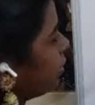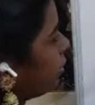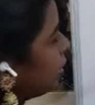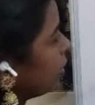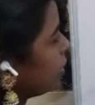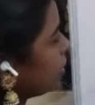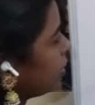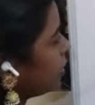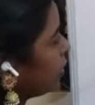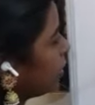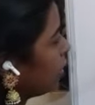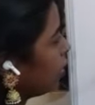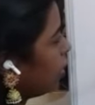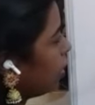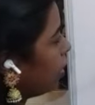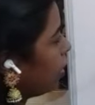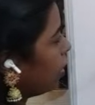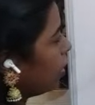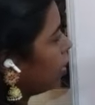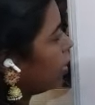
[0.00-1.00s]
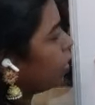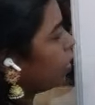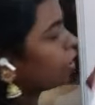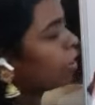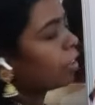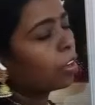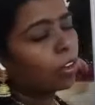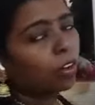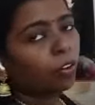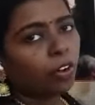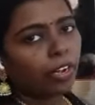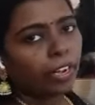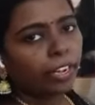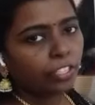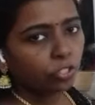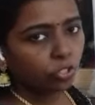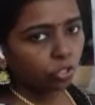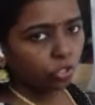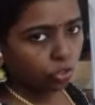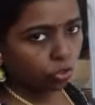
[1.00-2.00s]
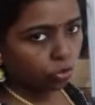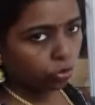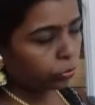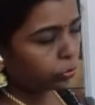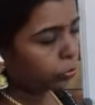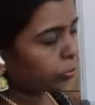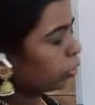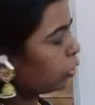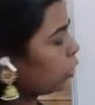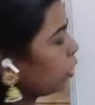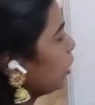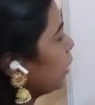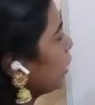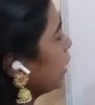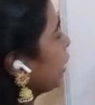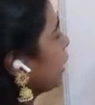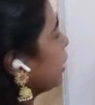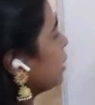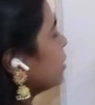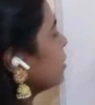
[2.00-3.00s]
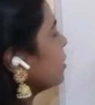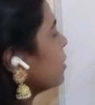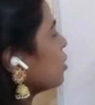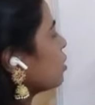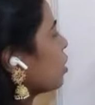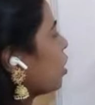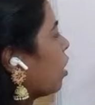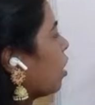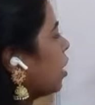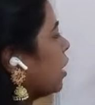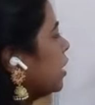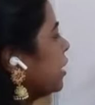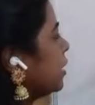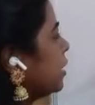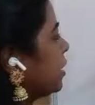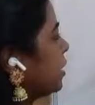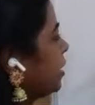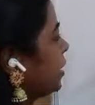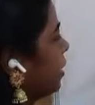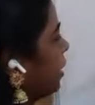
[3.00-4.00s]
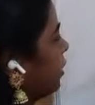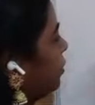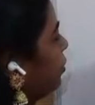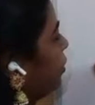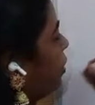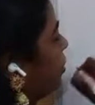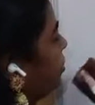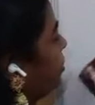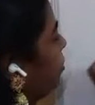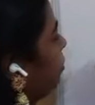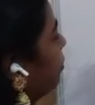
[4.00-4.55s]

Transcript: is H2O in solid state form.